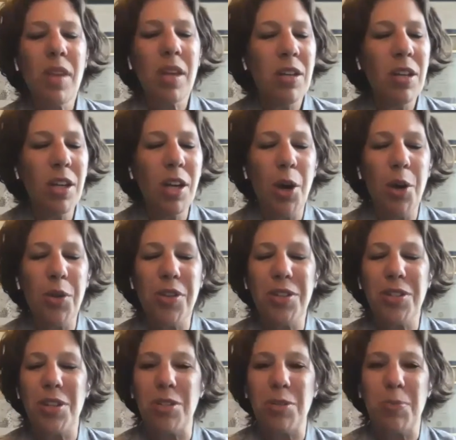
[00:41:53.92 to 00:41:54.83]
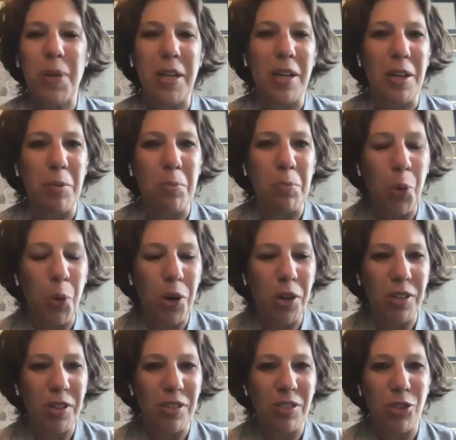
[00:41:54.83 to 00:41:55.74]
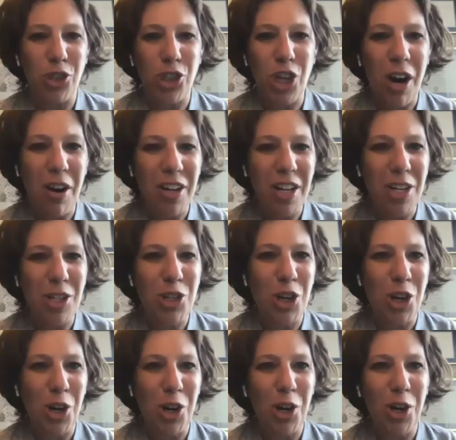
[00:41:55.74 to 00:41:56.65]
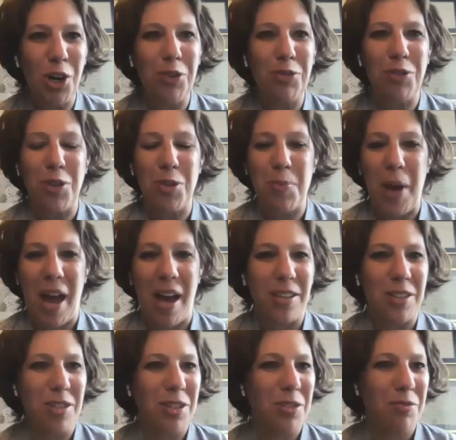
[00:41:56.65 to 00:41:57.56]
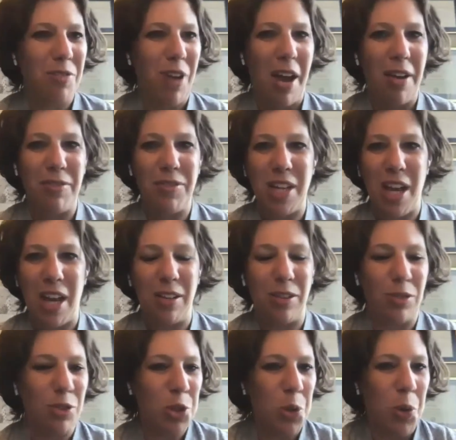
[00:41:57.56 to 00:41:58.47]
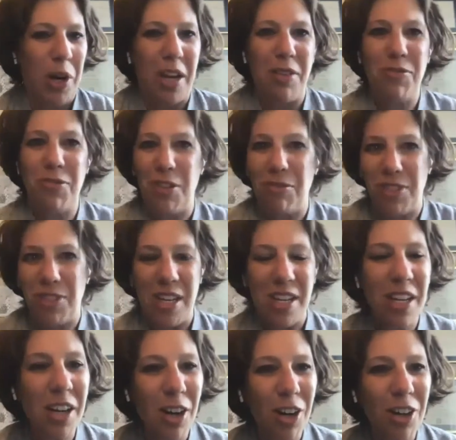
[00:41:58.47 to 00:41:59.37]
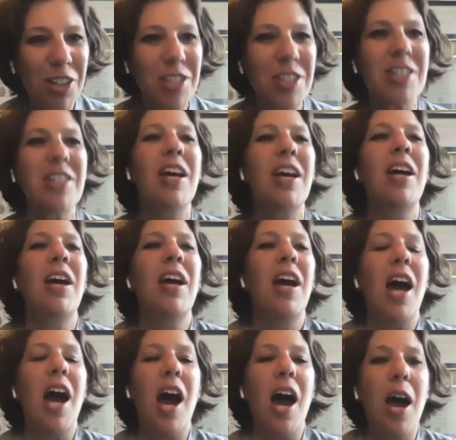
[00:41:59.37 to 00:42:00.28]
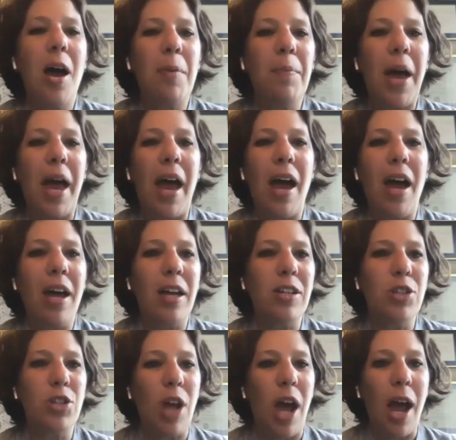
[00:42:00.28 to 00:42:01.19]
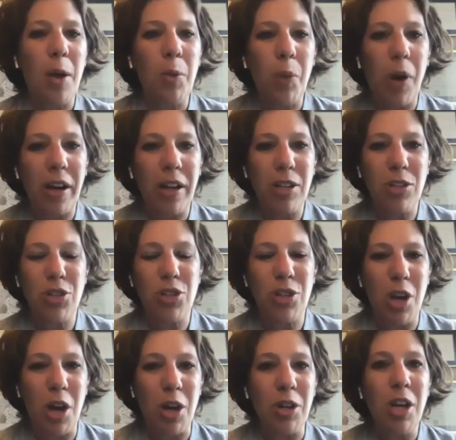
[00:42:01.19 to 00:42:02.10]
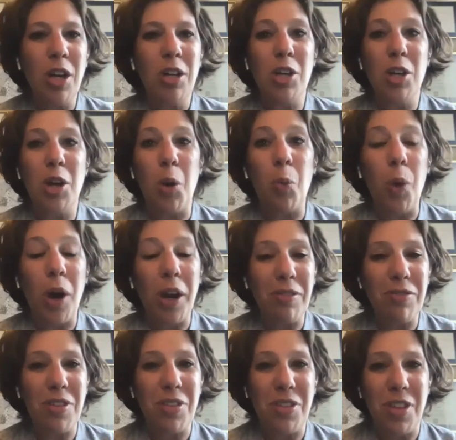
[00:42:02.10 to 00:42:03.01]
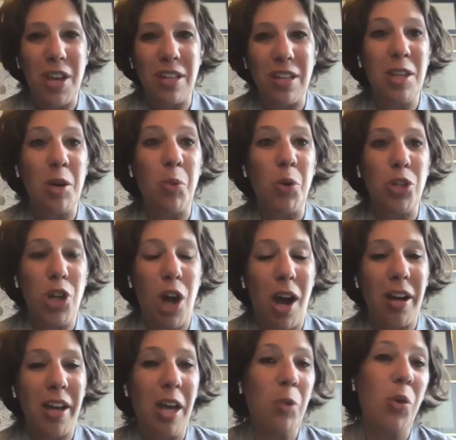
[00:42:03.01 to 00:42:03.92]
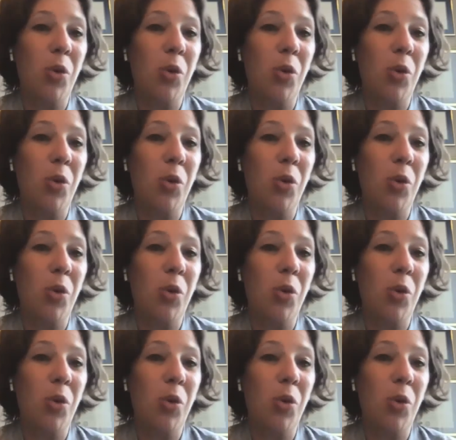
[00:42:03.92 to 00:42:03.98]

you know, this has been an important charity to her for the past 5, 10, 20, 50 years. Um, and I wanted to know, you know, one of the things that we're talking